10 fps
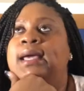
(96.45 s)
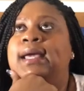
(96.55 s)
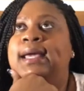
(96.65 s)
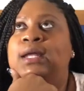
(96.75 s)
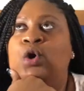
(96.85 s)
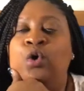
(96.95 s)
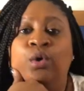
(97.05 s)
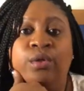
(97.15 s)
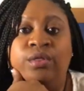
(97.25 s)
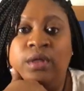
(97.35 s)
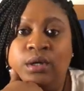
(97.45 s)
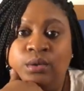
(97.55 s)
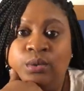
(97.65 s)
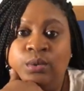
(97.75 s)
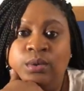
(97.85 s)
And
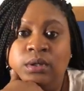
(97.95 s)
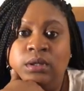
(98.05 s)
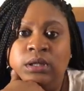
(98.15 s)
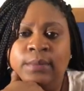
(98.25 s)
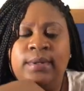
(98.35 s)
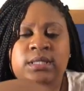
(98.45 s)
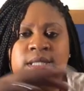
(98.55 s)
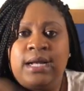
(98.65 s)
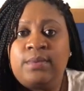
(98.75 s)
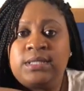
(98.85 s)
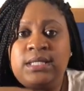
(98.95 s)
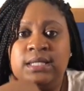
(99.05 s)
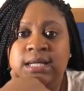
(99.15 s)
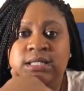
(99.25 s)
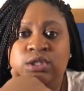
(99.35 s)
although the person that I was
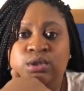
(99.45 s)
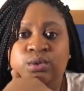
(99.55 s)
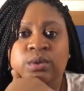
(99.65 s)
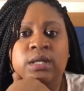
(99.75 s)
sitting next to,